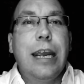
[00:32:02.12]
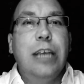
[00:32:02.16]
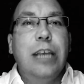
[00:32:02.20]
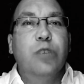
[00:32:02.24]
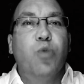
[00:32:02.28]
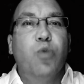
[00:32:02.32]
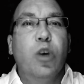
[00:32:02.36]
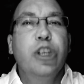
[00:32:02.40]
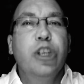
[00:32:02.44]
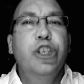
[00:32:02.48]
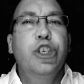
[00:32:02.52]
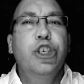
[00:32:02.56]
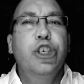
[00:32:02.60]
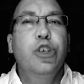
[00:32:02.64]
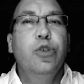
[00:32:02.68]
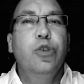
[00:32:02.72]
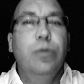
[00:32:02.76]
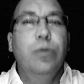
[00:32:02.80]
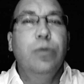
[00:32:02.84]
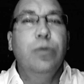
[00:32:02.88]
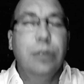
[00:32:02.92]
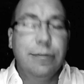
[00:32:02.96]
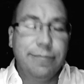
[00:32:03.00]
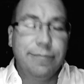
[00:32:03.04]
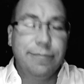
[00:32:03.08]
is once
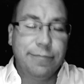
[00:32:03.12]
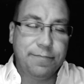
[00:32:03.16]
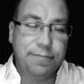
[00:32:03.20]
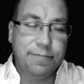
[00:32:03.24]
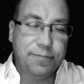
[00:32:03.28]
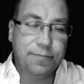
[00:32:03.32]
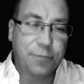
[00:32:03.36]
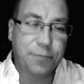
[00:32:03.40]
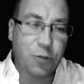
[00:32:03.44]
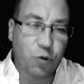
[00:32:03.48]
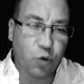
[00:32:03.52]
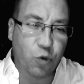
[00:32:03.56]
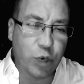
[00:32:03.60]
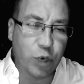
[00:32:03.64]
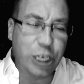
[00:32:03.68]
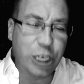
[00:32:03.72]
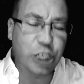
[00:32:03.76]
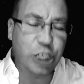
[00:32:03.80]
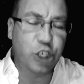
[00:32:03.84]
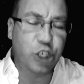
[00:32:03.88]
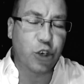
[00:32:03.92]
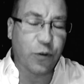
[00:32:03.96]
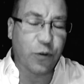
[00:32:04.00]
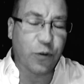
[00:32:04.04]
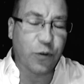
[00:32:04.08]
you
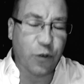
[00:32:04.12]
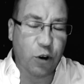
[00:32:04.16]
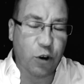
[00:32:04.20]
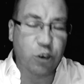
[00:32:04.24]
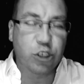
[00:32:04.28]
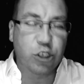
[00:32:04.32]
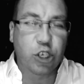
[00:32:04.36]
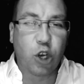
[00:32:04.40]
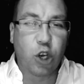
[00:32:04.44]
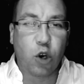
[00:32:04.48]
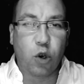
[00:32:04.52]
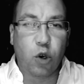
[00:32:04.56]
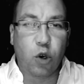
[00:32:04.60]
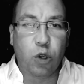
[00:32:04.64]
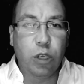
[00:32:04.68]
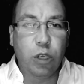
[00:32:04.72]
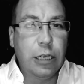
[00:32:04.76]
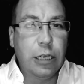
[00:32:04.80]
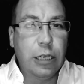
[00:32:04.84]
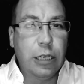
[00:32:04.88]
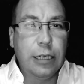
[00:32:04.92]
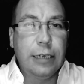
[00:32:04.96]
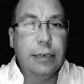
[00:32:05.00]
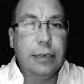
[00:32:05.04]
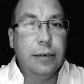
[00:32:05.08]
reach your first
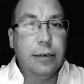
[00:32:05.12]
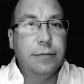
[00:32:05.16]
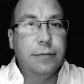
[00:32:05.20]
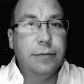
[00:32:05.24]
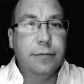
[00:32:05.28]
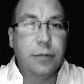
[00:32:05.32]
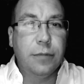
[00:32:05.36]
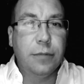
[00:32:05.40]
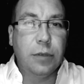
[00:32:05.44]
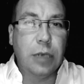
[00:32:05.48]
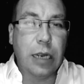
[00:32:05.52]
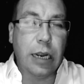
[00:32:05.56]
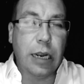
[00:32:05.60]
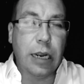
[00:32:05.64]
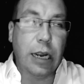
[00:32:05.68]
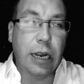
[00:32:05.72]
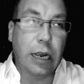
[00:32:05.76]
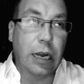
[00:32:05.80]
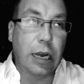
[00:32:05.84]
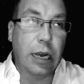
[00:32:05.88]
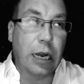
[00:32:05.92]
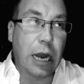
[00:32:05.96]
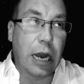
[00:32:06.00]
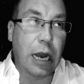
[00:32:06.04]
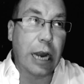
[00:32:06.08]
goal,
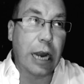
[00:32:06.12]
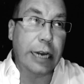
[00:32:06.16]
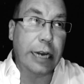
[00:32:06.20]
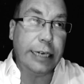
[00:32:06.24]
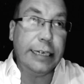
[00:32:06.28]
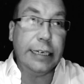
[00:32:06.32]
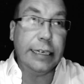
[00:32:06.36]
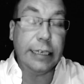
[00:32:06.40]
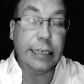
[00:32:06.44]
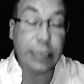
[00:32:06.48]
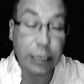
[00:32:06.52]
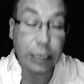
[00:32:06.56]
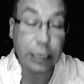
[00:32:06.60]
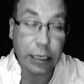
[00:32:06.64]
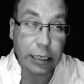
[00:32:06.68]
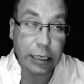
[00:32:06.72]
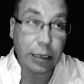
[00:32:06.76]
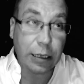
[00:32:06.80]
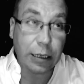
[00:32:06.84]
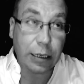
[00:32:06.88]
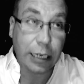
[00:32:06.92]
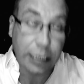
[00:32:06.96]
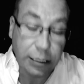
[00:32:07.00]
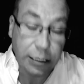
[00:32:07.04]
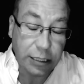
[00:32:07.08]
i.e. in
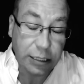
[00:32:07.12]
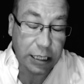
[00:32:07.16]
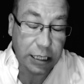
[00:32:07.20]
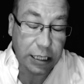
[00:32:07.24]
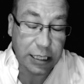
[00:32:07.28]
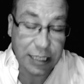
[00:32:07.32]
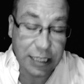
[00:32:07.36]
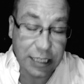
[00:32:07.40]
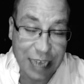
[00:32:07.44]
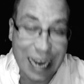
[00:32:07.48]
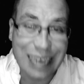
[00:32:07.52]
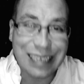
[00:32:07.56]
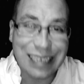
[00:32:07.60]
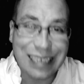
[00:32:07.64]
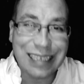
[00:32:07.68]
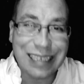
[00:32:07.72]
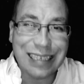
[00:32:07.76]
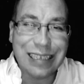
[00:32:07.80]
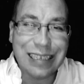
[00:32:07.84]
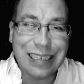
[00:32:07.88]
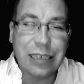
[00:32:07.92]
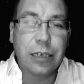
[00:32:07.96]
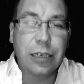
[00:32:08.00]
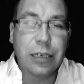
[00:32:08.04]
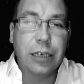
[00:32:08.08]
like
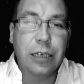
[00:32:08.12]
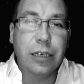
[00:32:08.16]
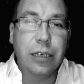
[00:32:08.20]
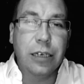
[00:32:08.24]
success